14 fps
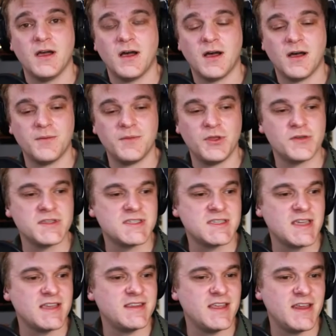um, you can
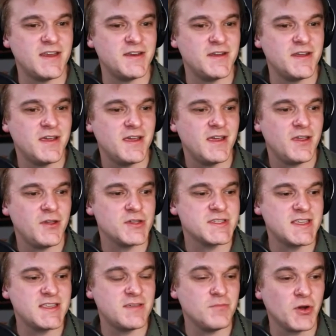send in you can send in
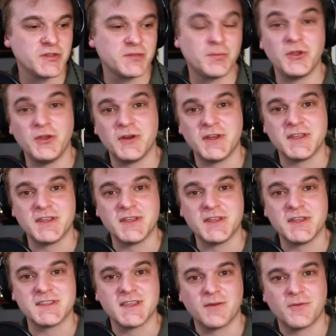multiple units
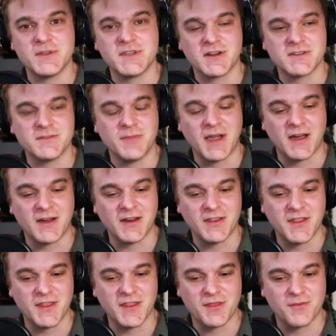like we talked about
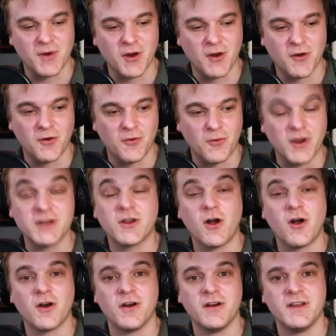and then throw one
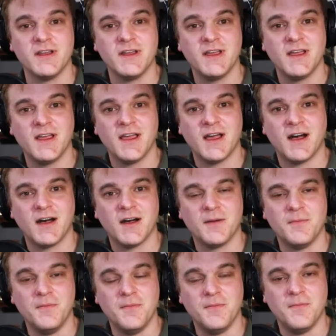card
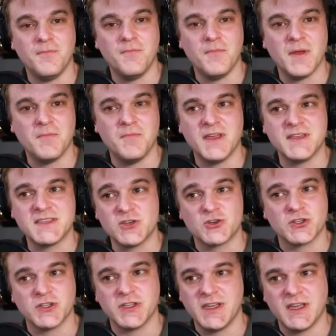um, yeah.
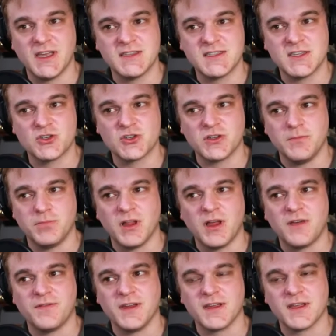essentially essentially
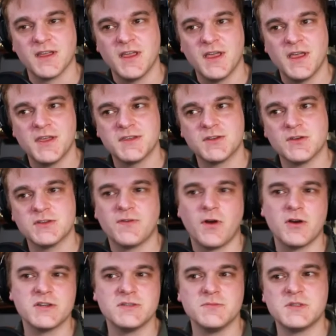bluffing. So as far
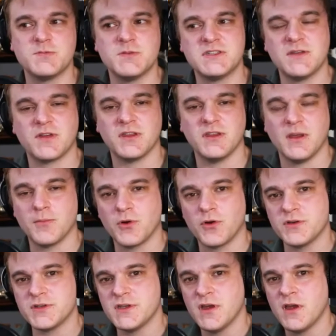as some specific
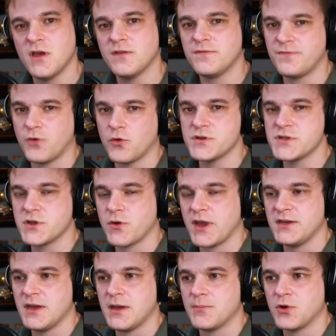numbers, four is a great
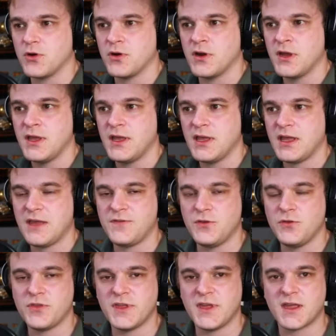number if you
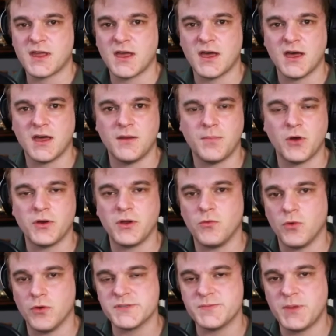think an opponent
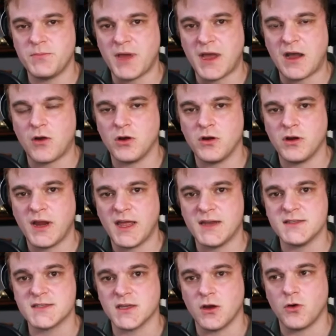won't spend power and
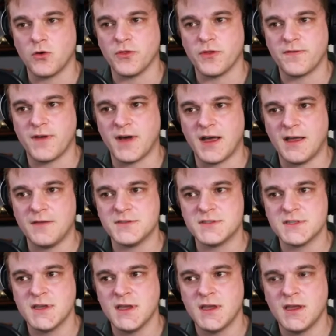is going to hold their fives.
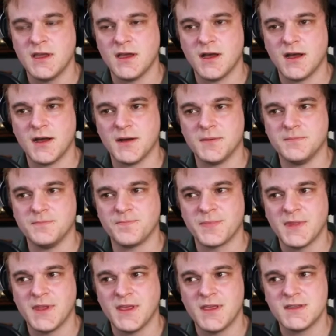Um,
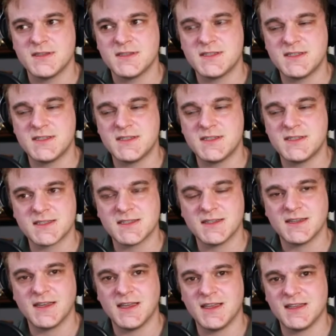six
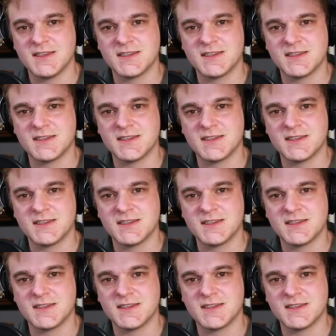is